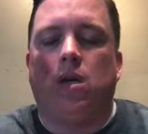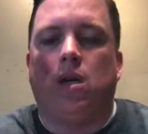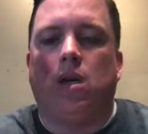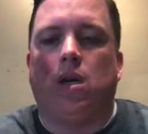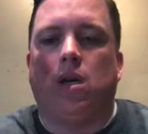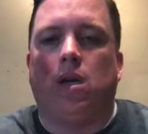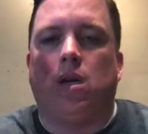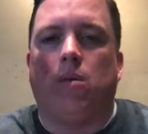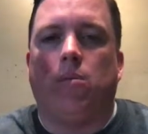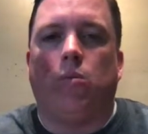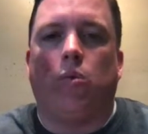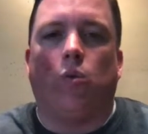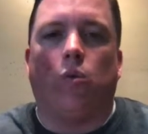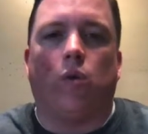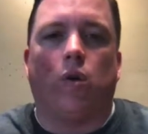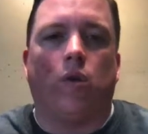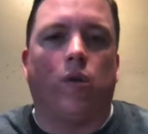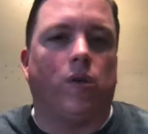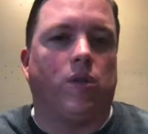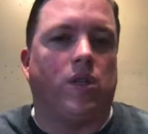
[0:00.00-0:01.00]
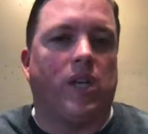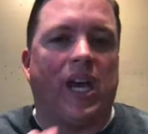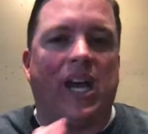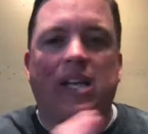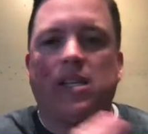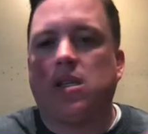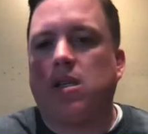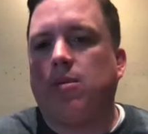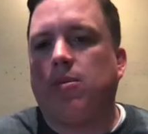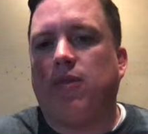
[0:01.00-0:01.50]
We're going to
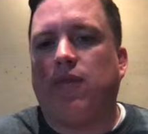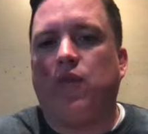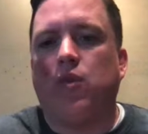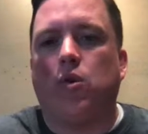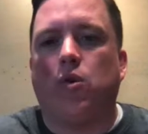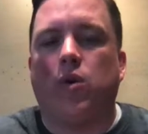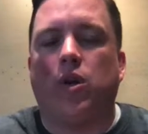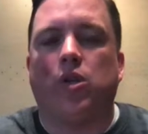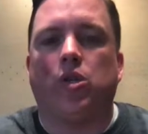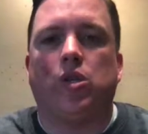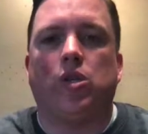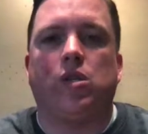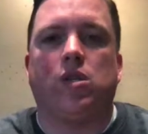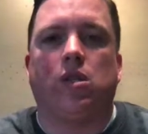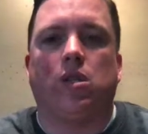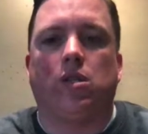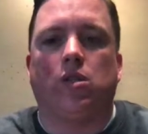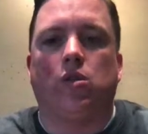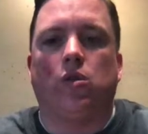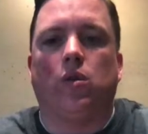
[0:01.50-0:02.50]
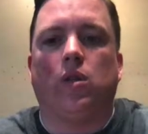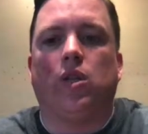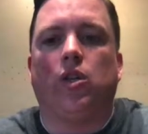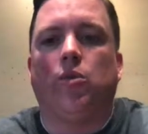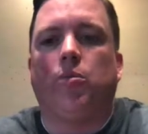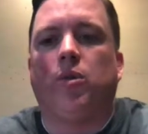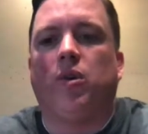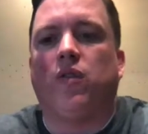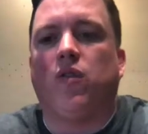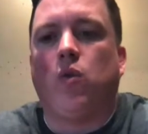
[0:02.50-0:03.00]
ask them a few questions and do a little
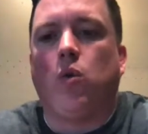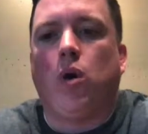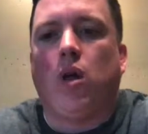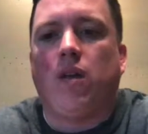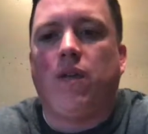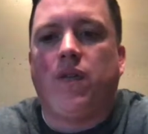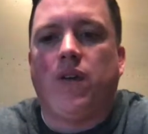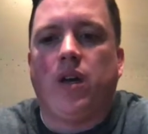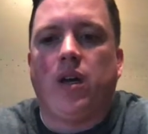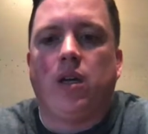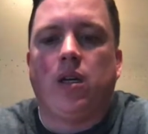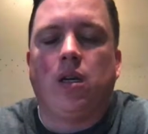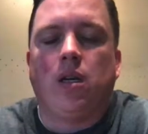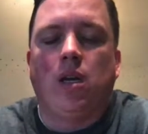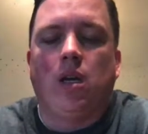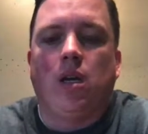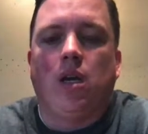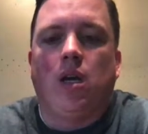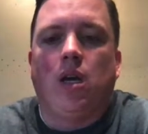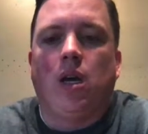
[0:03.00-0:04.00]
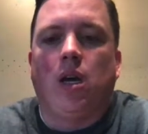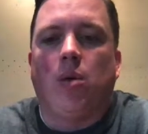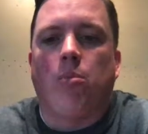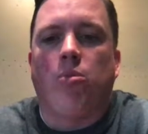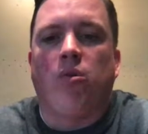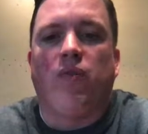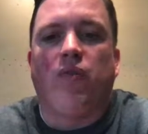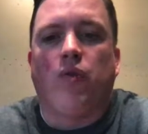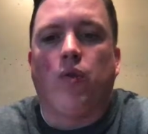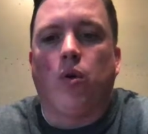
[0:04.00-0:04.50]
bit of qualifying
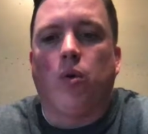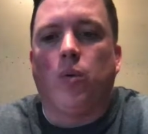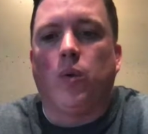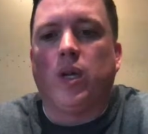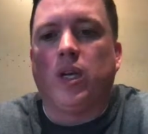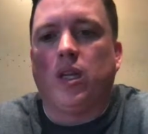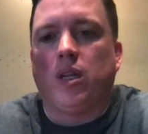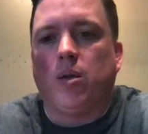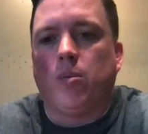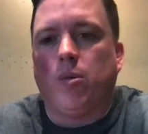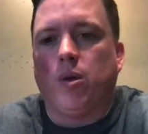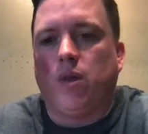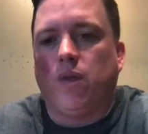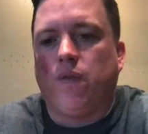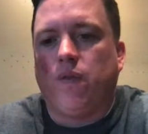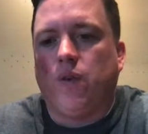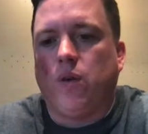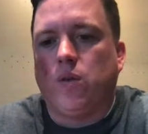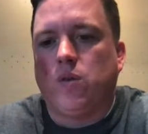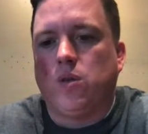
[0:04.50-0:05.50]
before we get them on the phone.